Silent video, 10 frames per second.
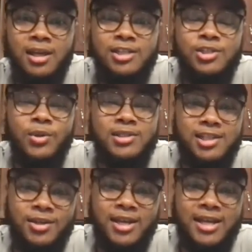So
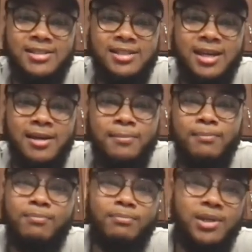until next time,
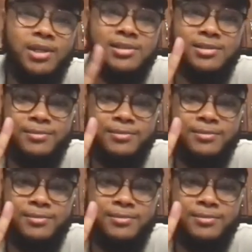peace.